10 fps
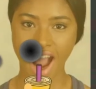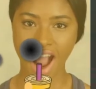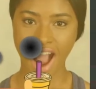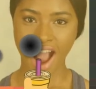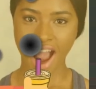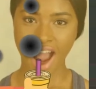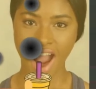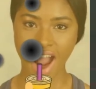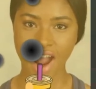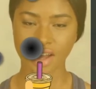Okay,
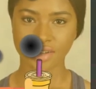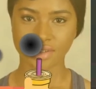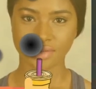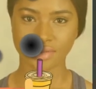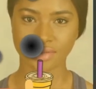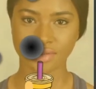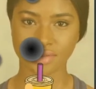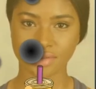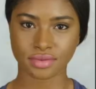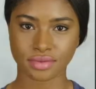and I'm going to move
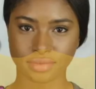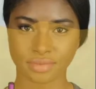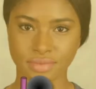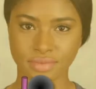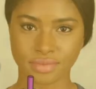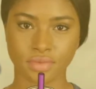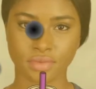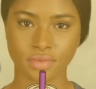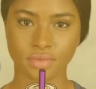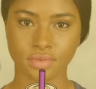it here.
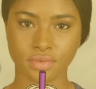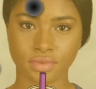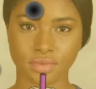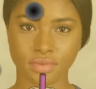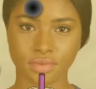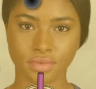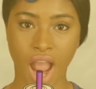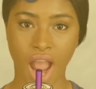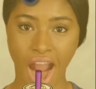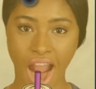Not
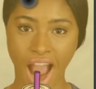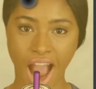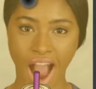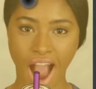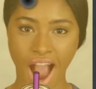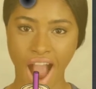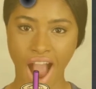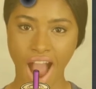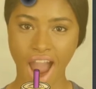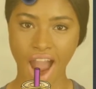so high up, I
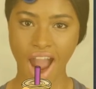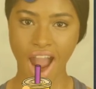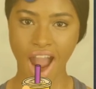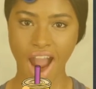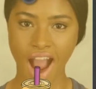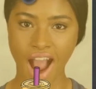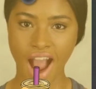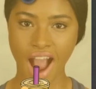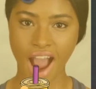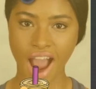guess.
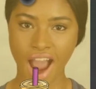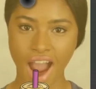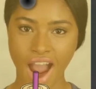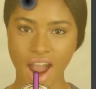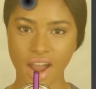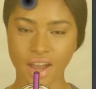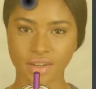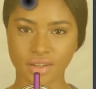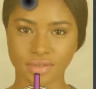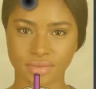Just
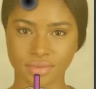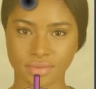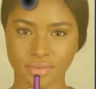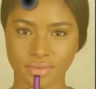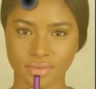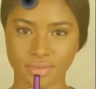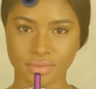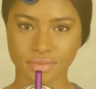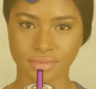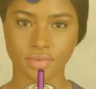here.
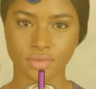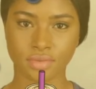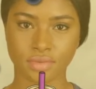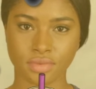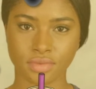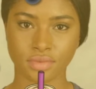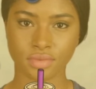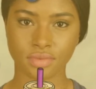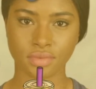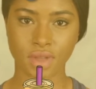Yeah.
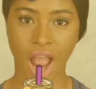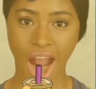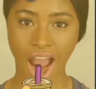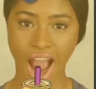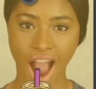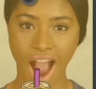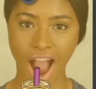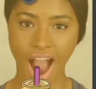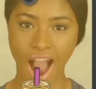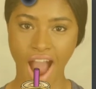
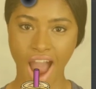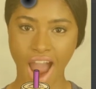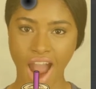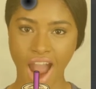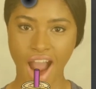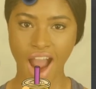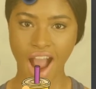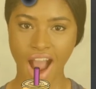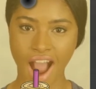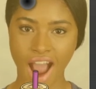I'll just move it a bit